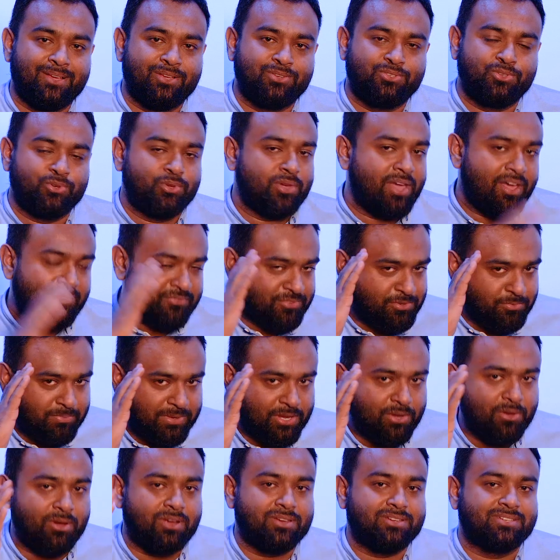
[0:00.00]
So you have to
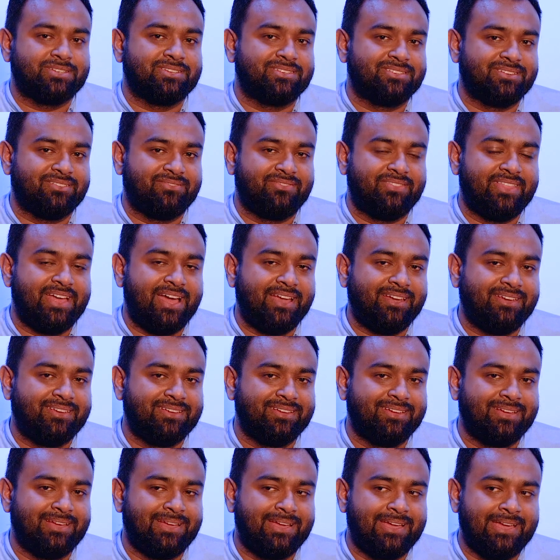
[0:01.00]
be conscious of that.
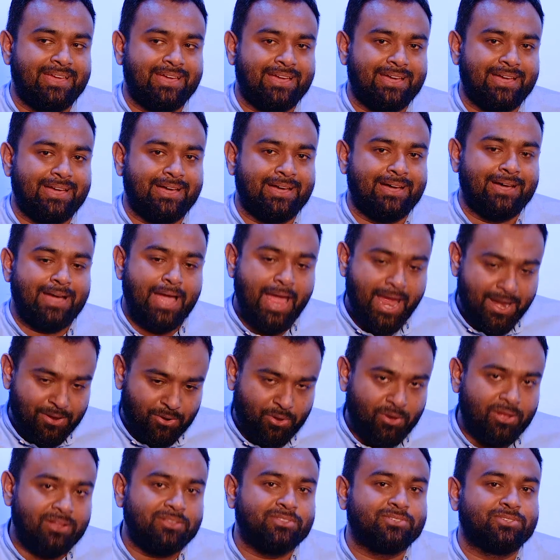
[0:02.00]
And
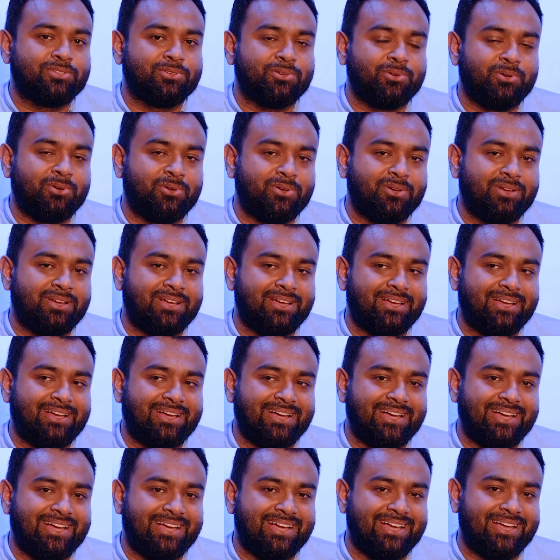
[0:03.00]
also
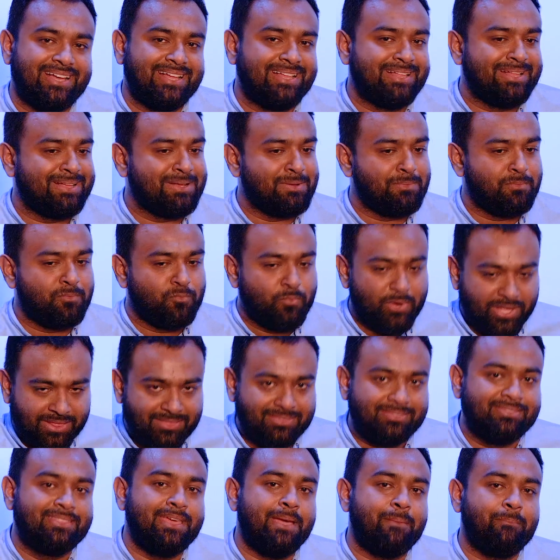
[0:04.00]

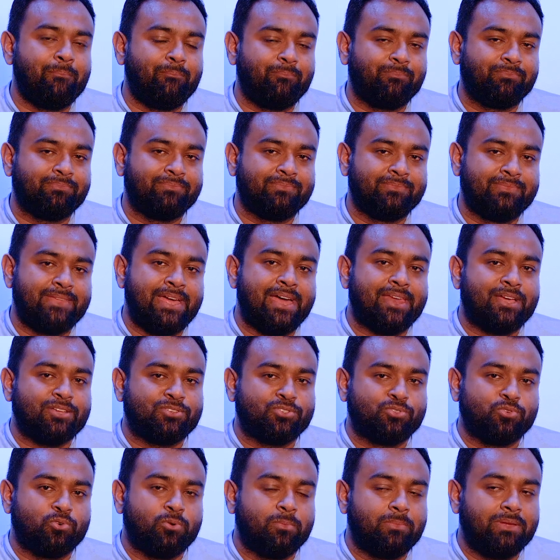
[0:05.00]
with them, there are
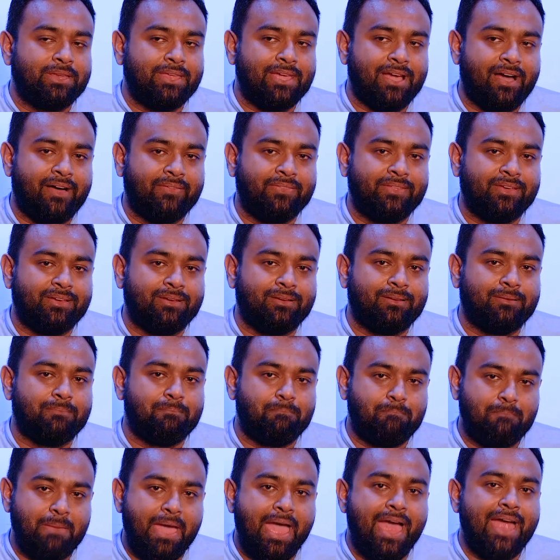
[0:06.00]
so many other
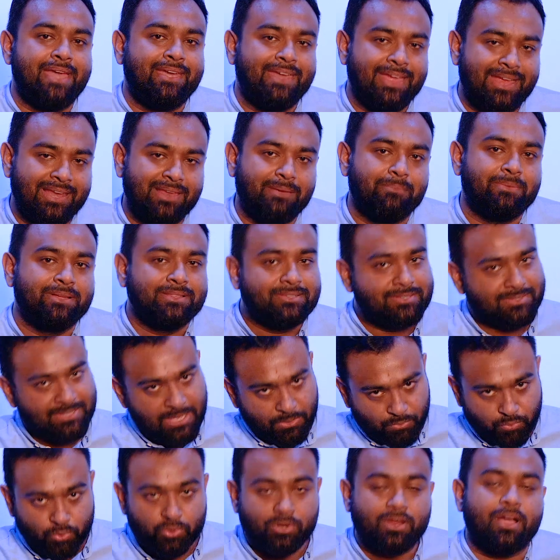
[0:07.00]
bad elements
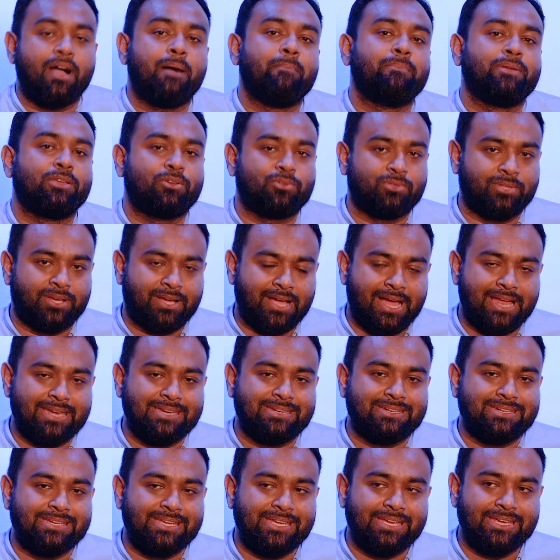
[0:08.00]
that would come into the
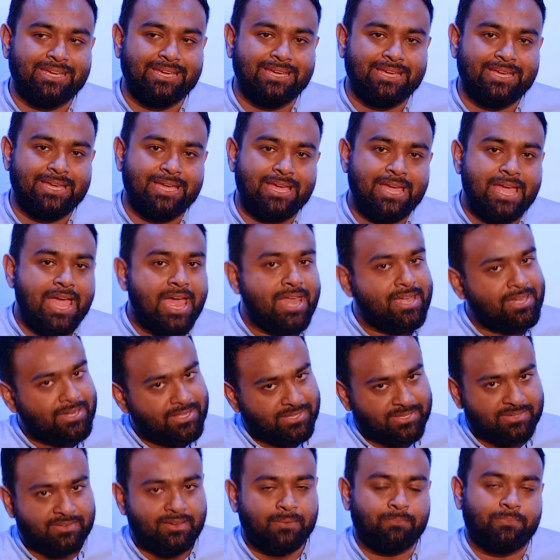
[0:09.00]
country and
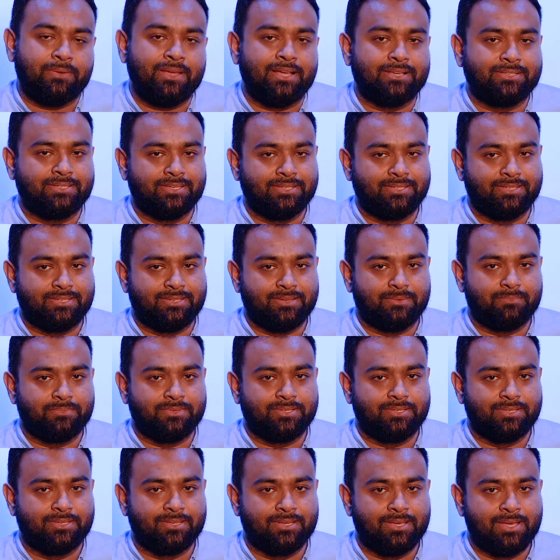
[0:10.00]
disrupt our
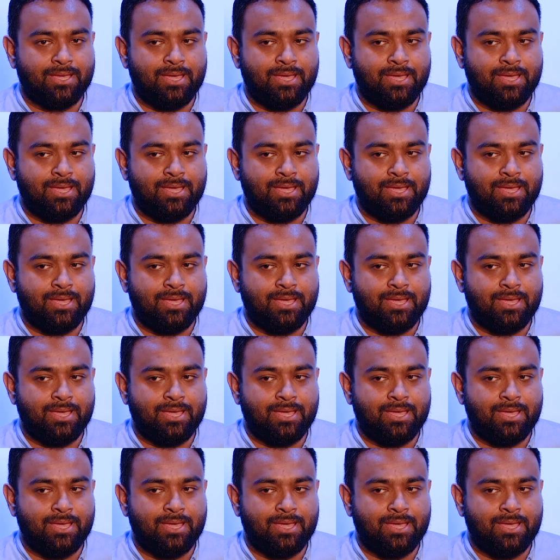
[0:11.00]
systems.